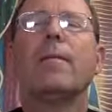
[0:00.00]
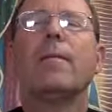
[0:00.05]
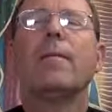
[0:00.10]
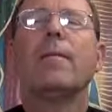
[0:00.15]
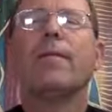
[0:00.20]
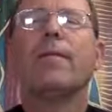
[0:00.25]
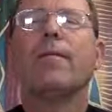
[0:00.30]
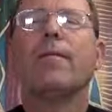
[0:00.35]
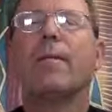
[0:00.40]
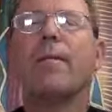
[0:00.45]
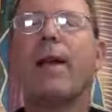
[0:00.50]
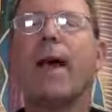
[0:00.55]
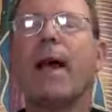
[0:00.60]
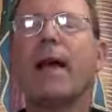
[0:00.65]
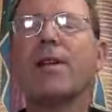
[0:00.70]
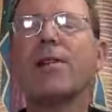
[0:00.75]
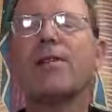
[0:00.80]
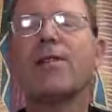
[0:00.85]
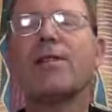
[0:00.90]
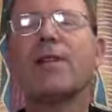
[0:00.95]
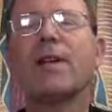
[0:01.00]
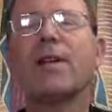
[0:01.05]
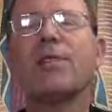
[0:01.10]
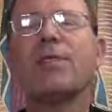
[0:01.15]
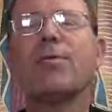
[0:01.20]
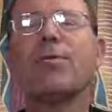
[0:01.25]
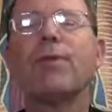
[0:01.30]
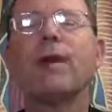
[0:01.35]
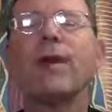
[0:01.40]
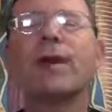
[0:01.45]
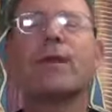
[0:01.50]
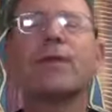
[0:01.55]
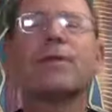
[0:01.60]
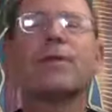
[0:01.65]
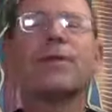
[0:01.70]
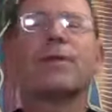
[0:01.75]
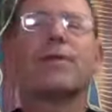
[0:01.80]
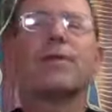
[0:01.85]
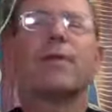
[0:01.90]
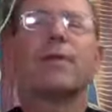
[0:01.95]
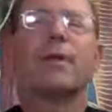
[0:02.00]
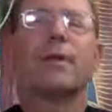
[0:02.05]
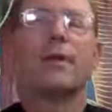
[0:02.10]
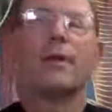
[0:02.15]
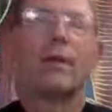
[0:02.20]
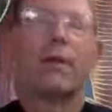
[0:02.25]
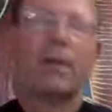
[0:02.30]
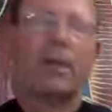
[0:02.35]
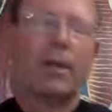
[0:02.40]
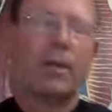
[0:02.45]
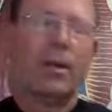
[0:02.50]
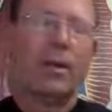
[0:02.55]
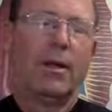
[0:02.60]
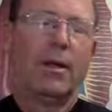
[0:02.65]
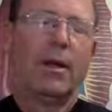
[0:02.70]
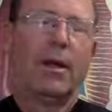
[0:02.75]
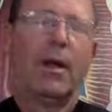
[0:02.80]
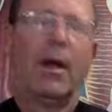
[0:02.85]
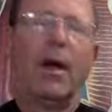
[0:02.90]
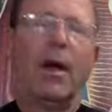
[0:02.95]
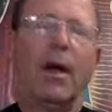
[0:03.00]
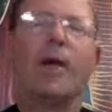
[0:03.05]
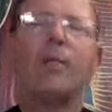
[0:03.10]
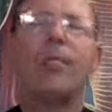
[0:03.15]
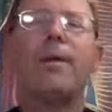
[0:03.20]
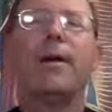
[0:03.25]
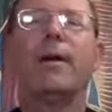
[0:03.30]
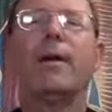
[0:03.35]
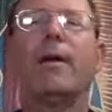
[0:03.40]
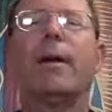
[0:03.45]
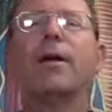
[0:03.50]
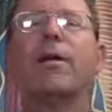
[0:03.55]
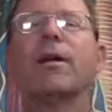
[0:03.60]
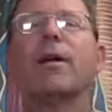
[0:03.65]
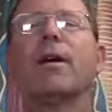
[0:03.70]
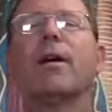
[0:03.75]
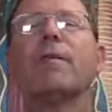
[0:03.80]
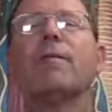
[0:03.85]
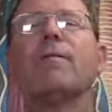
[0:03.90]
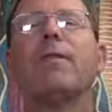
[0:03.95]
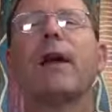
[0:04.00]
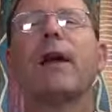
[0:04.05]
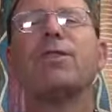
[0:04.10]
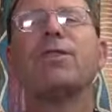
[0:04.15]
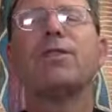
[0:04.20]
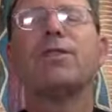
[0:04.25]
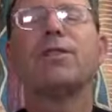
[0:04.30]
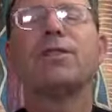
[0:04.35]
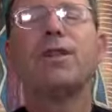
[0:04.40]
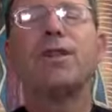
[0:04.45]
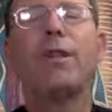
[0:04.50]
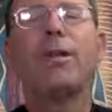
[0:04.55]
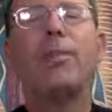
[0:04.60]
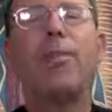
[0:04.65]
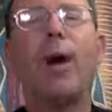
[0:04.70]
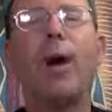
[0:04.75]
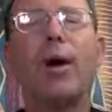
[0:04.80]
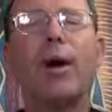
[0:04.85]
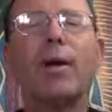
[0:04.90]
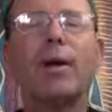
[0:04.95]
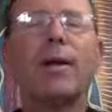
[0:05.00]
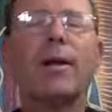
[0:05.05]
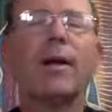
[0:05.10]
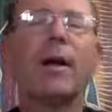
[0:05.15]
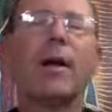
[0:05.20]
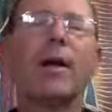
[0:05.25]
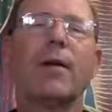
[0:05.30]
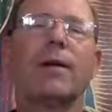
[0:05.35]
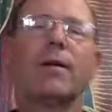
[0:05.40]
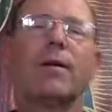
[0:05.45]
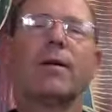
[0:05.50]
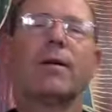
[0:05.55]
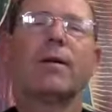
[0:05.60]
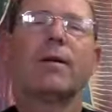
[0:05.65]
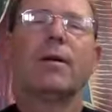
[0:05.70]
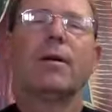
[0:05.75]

But for the past six weeks, I have been hearing confessions in the parking lot